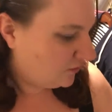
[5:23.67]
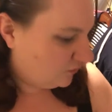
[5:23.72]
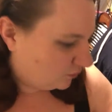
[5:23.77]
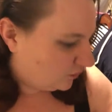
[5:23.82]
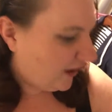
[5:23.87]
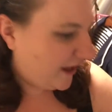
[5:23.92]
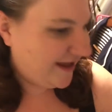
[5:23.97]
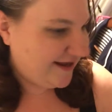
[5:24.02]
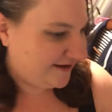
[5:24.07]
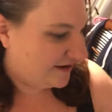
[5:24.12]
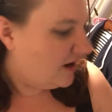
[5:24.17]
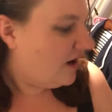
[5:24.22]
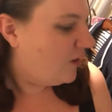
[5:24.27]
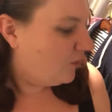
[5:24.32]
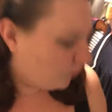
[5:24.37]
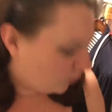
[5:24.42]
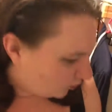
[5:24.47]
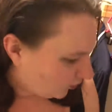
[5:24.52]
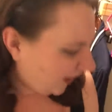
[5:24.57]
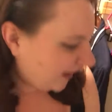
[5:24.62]
Right?
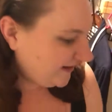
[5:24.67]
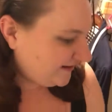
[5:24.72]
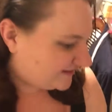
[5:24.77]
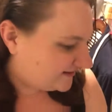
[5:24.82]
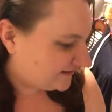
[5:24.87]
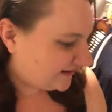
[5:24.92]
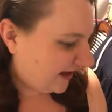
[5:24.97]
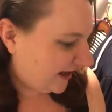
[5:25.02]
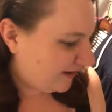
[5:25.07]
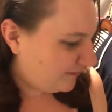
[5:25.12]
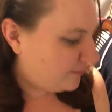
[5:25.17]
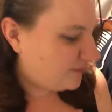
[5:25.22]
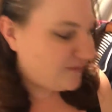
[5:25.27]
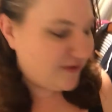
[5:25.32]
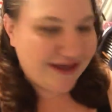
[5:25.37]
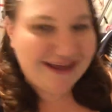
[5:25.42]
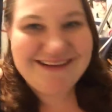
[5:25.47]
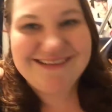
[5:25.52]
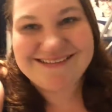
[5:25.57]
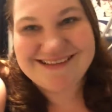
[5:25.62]
Right, Skype?
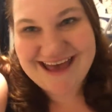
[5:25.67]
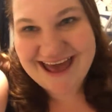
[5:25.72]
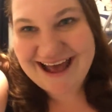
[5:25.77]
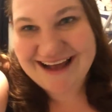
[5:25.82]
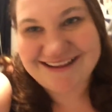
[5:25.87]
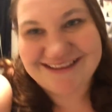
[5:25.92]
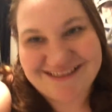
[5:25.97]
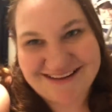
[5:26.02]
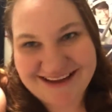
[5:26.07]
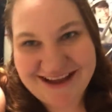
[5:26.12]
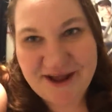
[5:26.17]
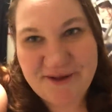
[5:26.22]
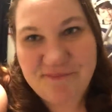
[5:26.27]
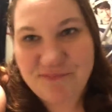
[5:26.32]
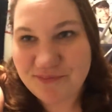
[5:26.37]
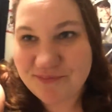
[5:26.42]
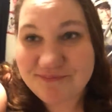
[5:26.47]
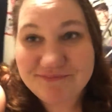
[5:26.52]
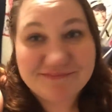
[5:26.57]
Exactly.